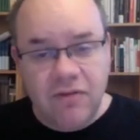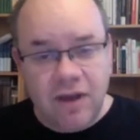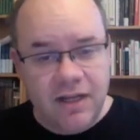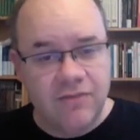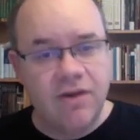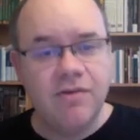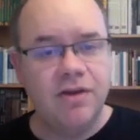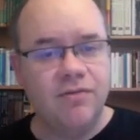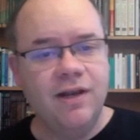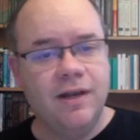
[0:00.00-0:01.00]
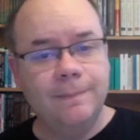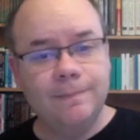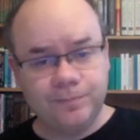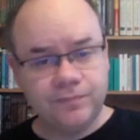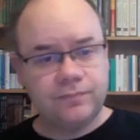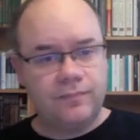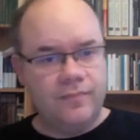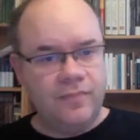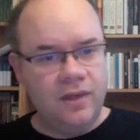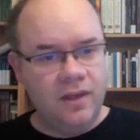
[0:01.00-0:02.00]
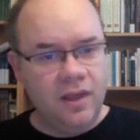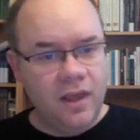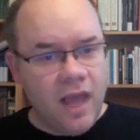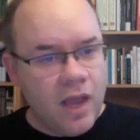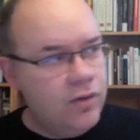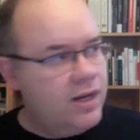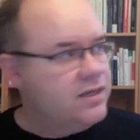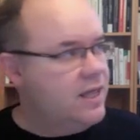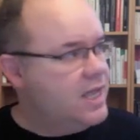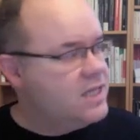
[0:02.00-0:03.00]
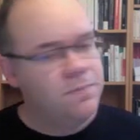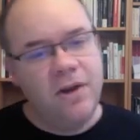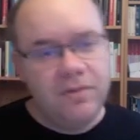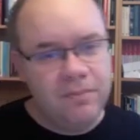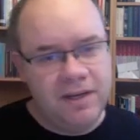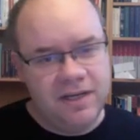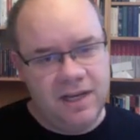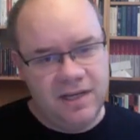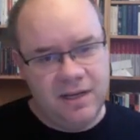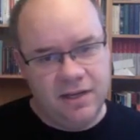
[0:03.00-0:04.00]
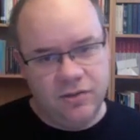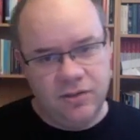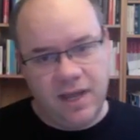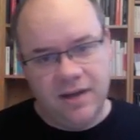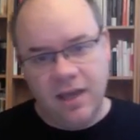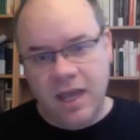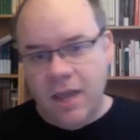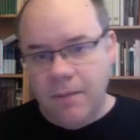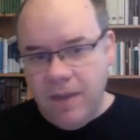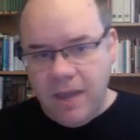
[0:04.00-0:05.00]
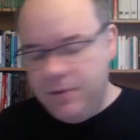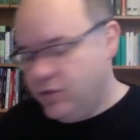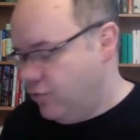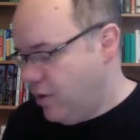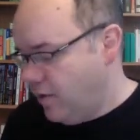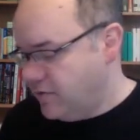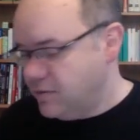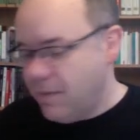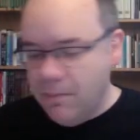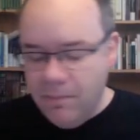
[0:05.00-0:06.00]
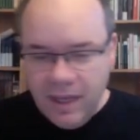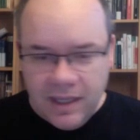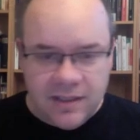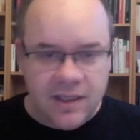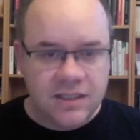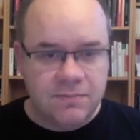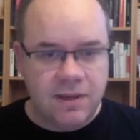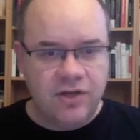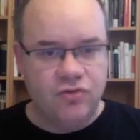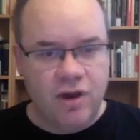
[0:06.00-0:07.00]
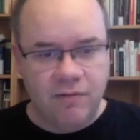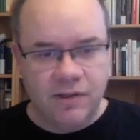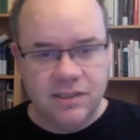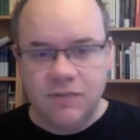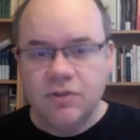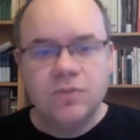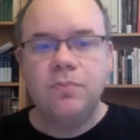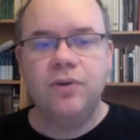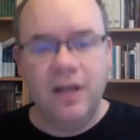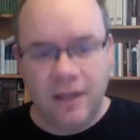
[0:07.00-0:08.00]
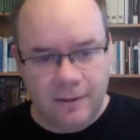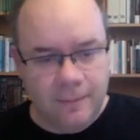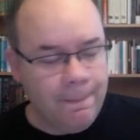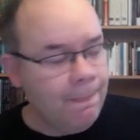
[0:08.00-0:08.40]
find it very, very quickly. I could enter experiment metadata into that, paper drafts, my meetings, my travels. It was brilliant.